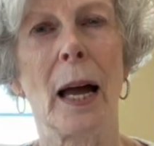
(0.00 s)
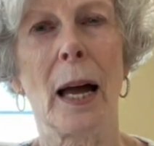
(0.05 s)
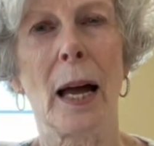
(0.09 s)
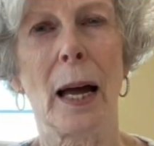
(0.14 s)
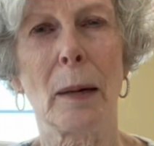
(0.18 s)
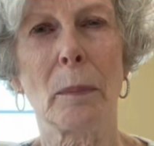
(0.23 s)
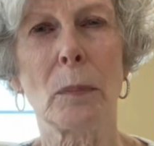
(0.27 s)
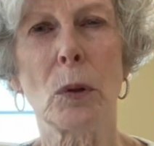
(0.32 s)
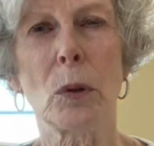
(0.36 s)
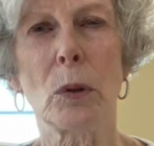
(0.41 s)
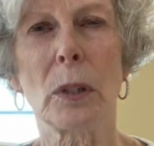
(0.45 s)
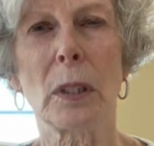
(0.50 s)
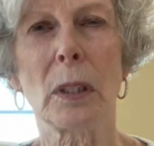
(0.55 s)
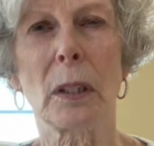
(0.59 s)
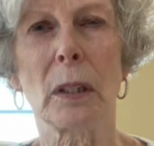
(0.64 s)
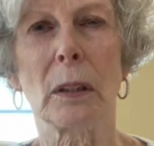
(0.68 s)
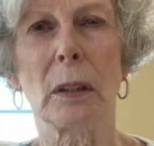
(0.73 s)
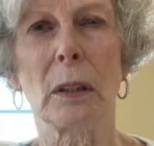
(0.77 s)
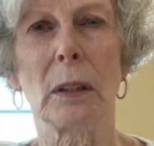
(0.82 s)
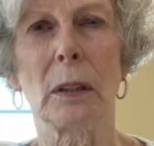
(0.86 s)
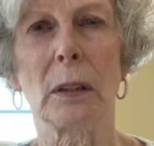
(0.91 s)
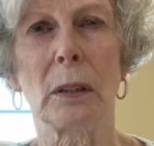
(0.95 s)
I'm going
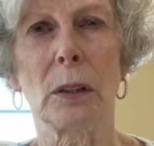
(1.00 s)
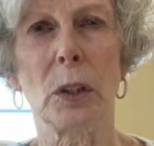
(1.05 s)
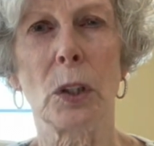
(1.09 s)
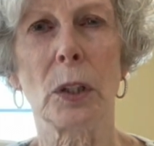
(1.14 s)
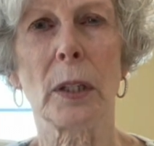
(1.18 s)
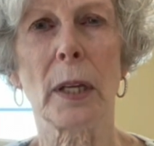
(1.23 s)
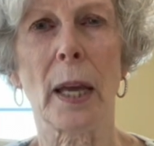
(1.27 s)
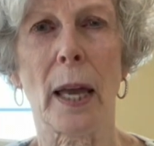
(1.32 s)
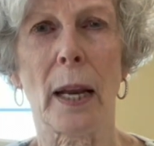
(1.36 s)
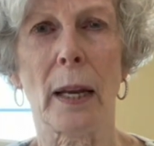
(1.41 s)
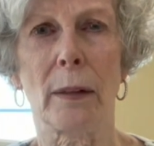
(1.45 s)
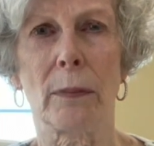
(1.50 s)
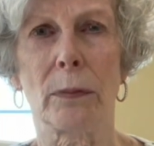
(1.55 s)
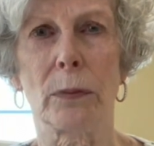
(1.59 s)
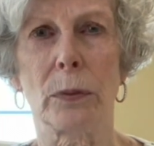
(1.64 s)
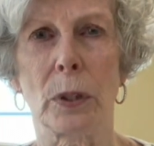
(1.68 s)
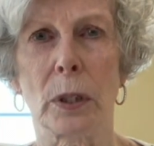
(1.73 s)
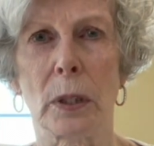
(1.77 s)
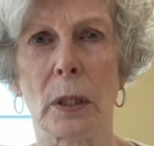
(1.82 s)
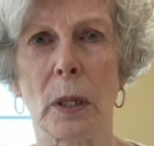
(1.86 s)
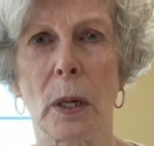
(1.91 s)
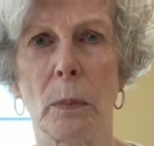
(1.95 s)
to look at it for
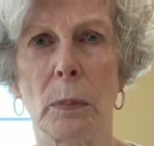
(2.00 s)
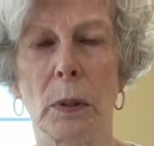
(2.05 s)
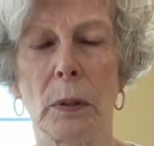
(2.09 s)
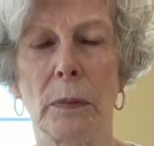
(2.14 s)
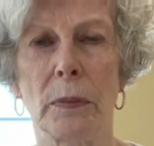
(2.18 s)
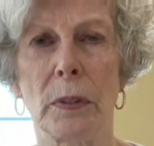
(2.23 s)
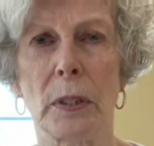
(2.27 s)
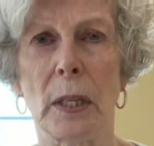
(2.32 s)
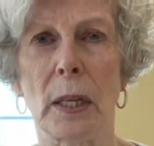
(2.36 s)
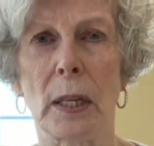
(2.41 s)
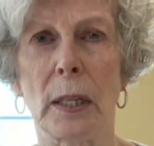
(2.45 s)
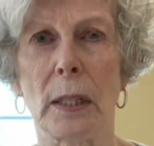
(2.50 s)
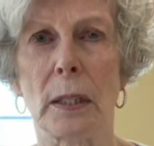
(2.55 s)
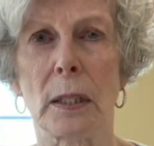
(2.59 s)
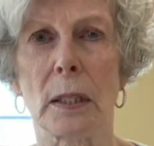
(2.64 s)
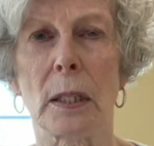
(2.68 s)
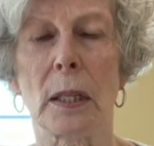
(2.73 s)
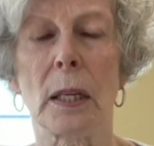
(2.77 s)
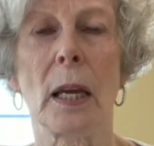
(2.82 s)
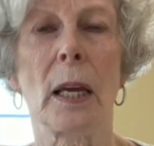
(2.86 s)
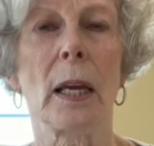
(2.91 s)
a couple of days.